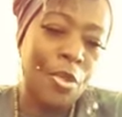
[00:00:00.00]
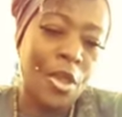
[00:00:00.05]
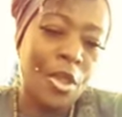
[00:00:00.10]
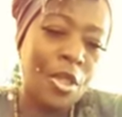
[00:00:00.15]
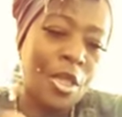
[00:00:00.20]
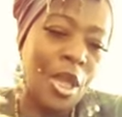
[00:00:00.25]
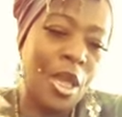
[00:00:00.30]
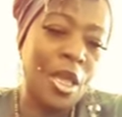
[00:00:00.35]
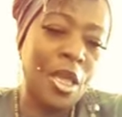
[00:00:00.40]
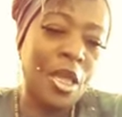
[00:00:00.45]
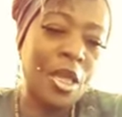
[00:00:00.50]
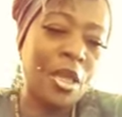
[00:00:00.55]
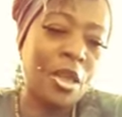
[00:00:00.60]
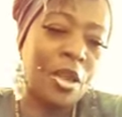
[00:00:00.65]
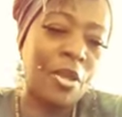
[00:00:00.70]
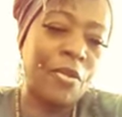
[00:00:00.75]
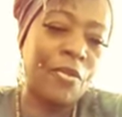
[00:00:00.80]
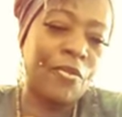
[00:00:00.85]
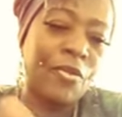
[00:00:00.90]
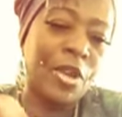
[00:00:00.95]
They could
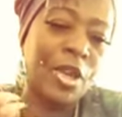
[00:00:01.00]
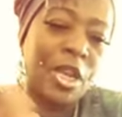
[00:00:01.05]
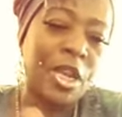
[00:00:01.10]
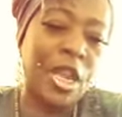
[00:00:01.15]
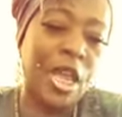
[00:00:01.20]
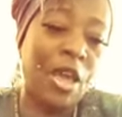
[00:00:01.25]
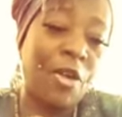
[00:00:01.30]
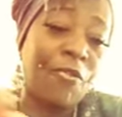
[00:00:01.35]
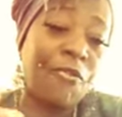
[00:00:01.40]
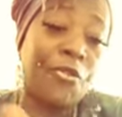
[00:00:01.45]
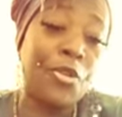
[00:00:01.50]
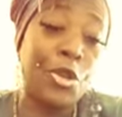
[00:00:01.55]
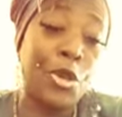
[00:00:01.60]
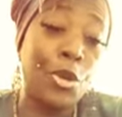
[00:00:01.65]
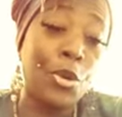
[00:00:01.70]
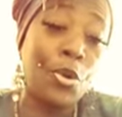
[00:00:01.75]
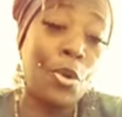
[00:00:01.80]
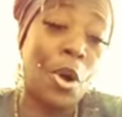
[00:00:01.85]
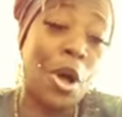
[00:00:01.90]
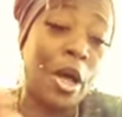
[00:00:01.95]
have left
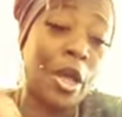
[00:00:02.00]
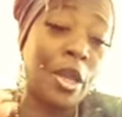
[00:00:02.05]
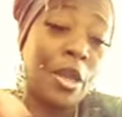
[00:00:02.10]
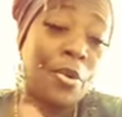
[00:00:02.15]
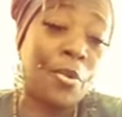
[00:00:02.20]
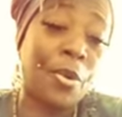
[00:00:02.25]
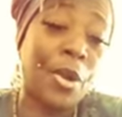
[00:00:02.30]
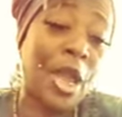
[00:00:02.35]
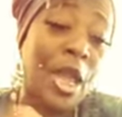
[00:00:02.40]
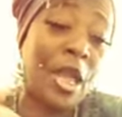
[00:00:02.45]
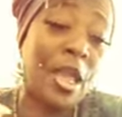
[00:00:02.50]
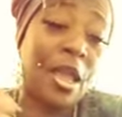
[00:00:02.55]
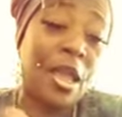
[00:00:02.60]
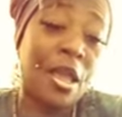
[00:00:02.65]
you on read.